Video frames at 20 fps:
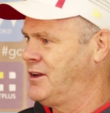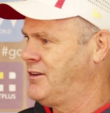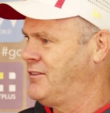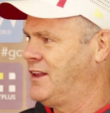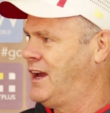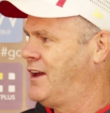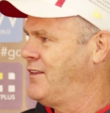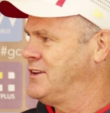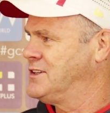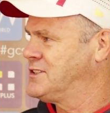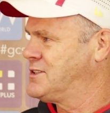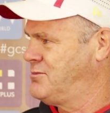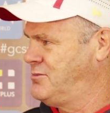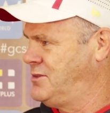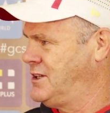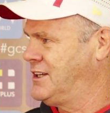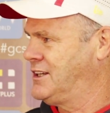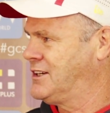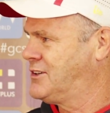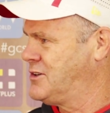Even though there's a
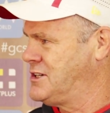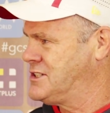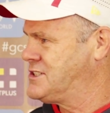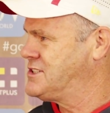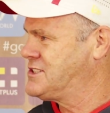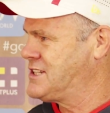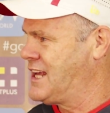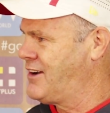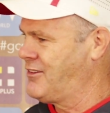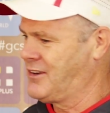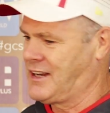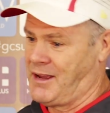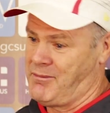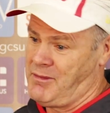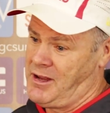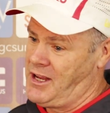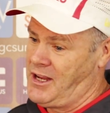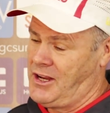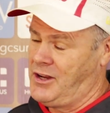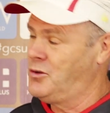big increase in salary
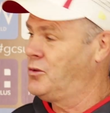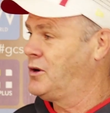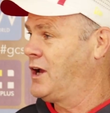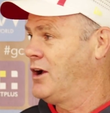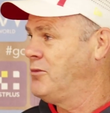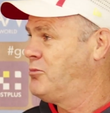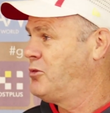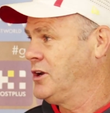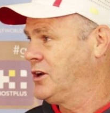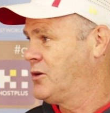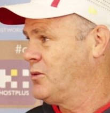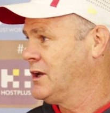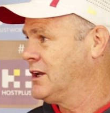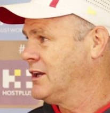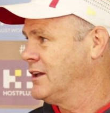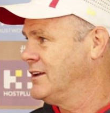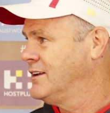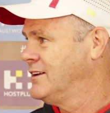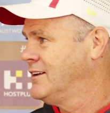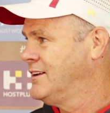cap, it'll go pretty
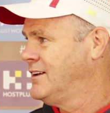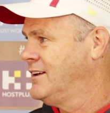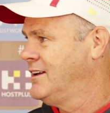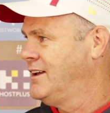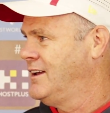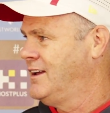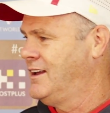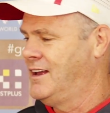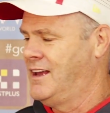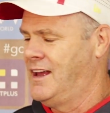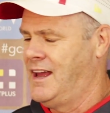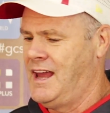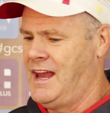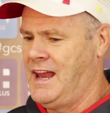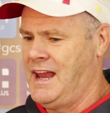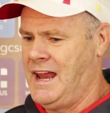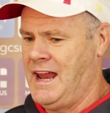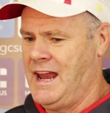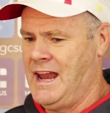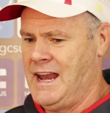quickly.
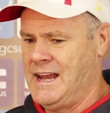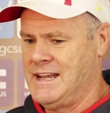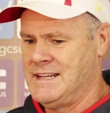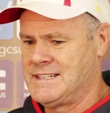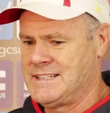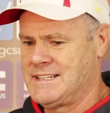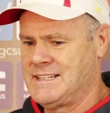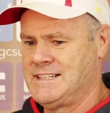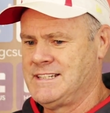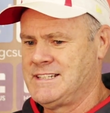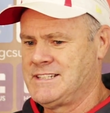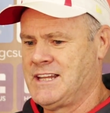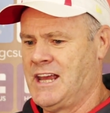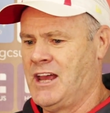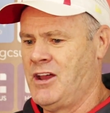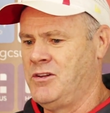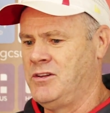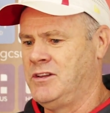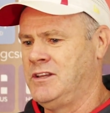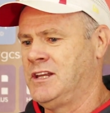And
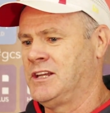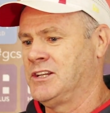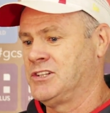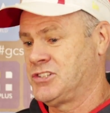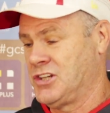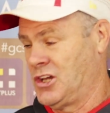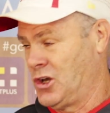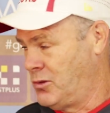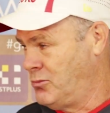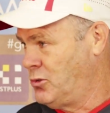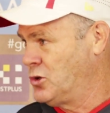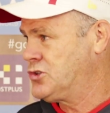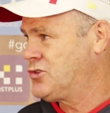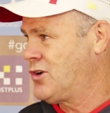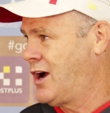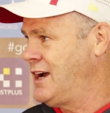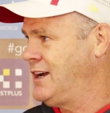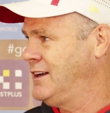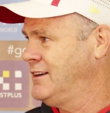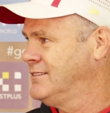so you can see a lot more
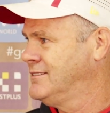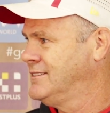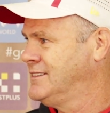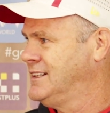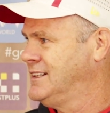trading.